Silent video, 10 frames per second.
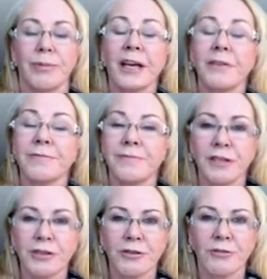
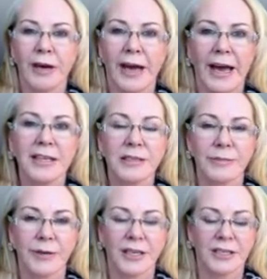beneficial
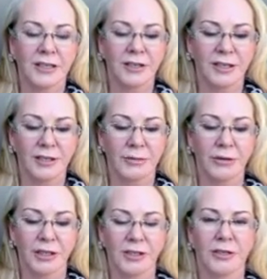aspects this
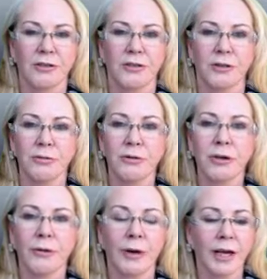week to do
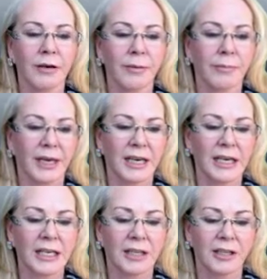around
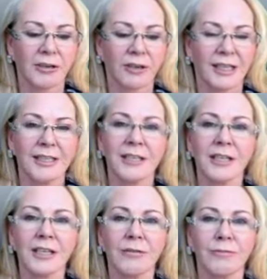money, there is
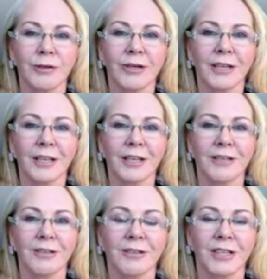like a warning
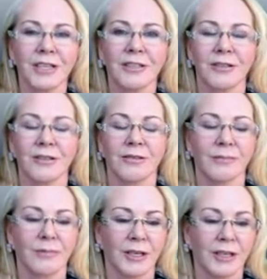that you need to
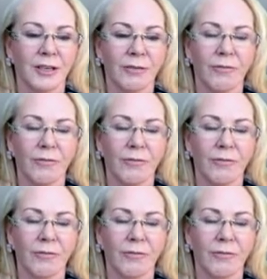be,